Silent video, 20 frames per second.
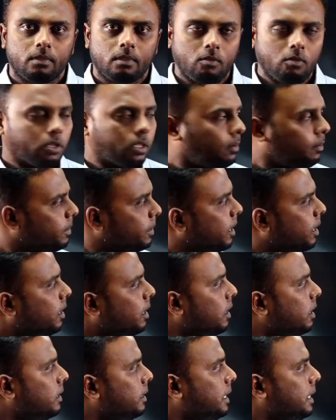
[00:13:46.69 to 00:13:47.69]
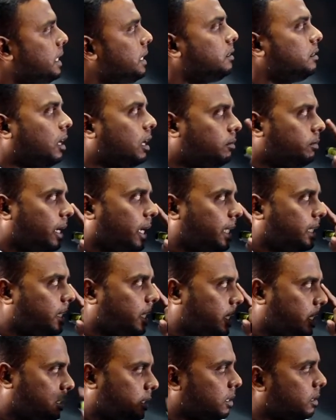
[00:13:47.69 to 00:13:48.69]
Okay. This is normal
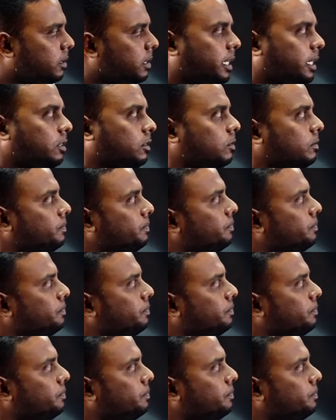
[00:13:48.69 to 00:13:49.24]
excitation right now.